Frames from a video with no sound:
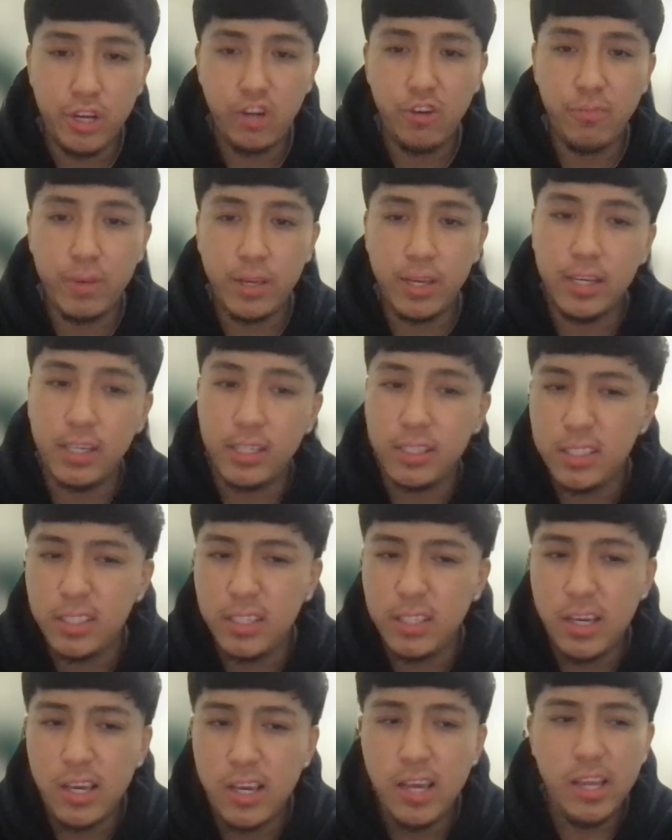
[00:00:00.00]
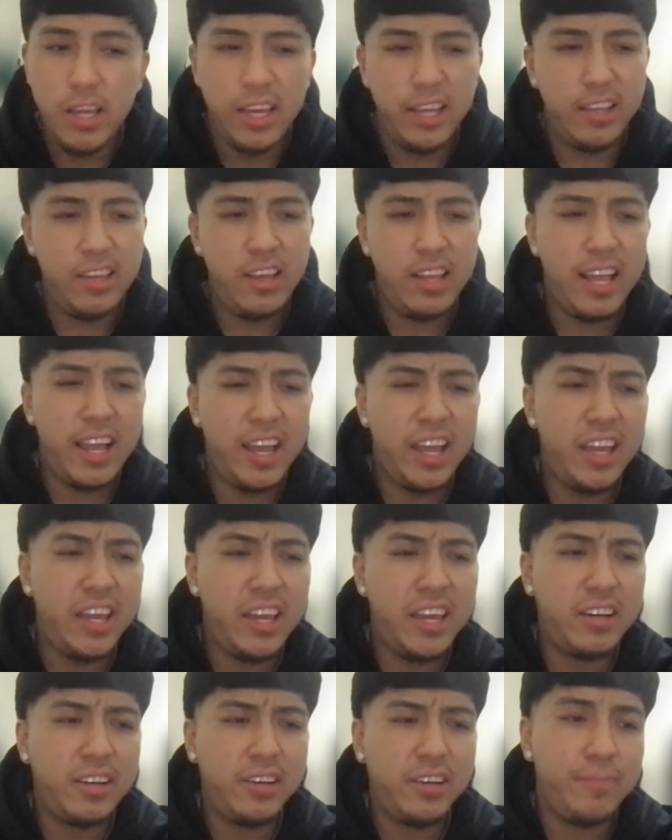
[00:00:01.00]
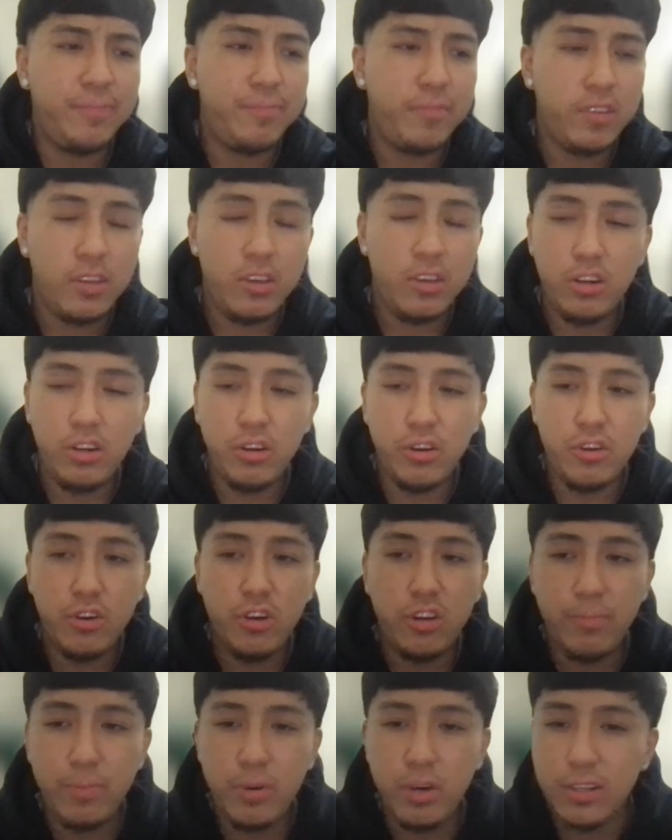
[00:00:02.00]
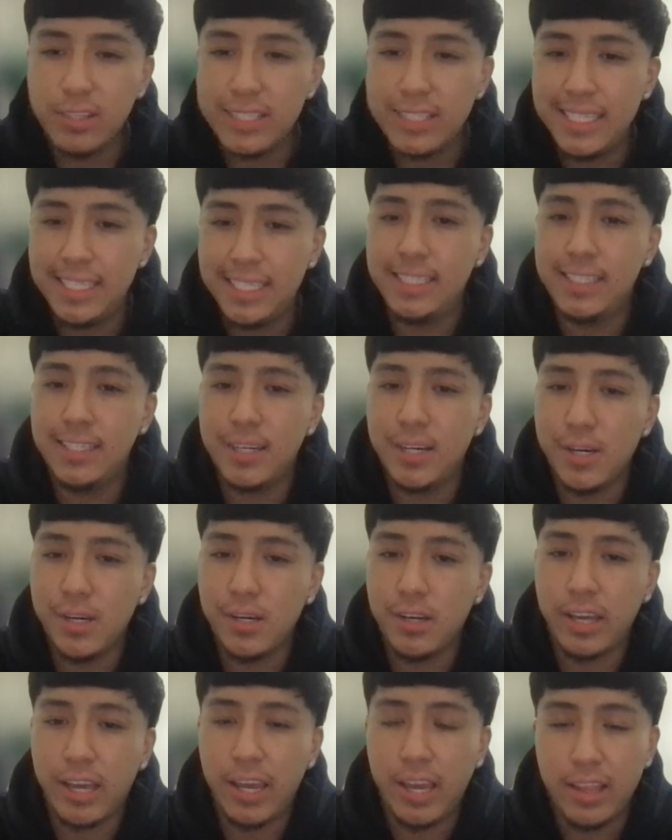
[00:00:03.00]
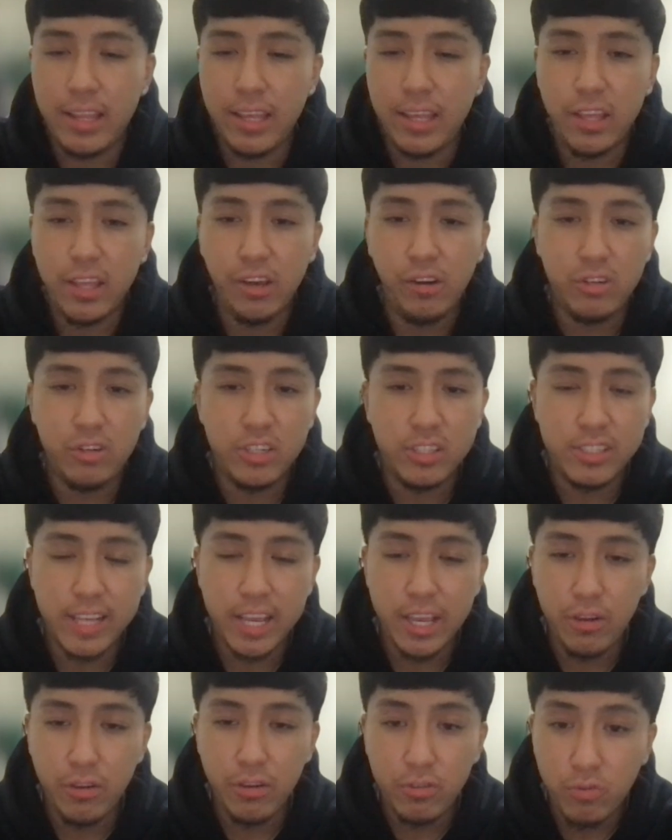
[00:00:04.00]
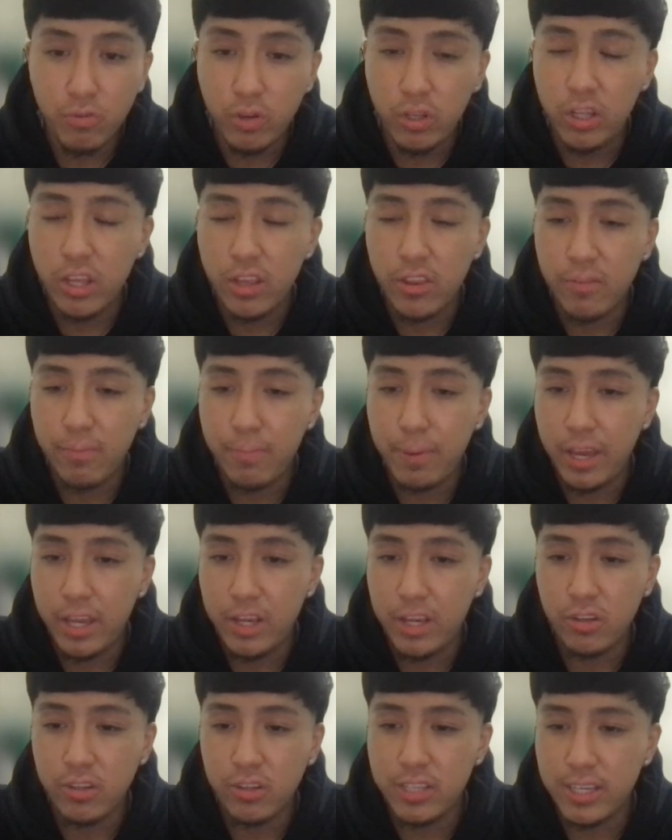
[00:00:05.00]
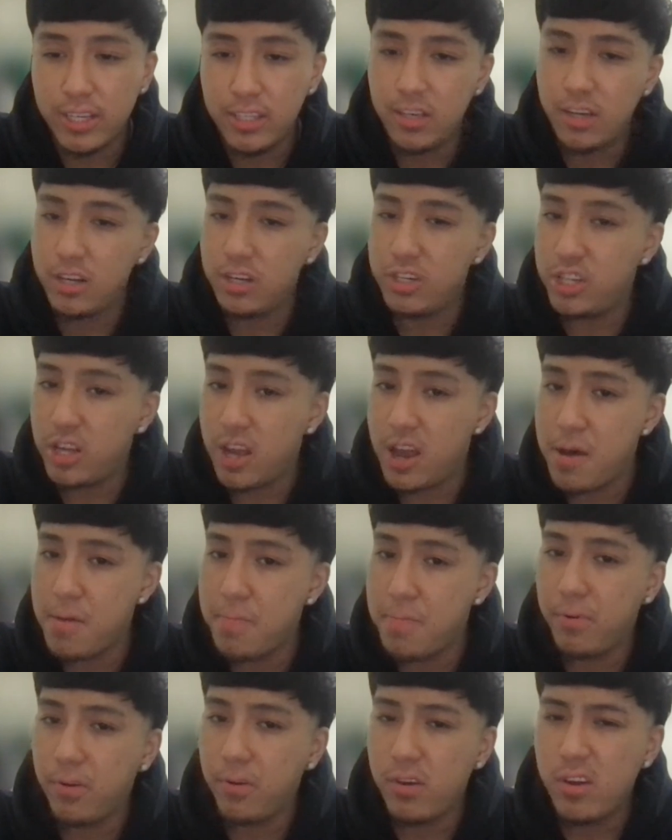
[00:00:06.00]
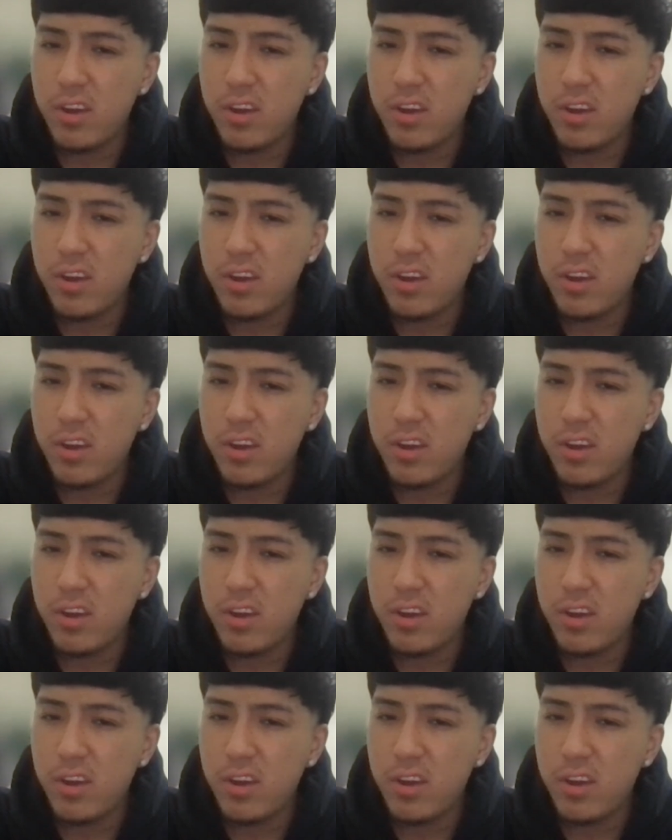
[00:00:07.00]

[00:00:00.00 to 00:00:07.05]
because like you could be on TikTok and then it'll just take you to another page on TikTok shop.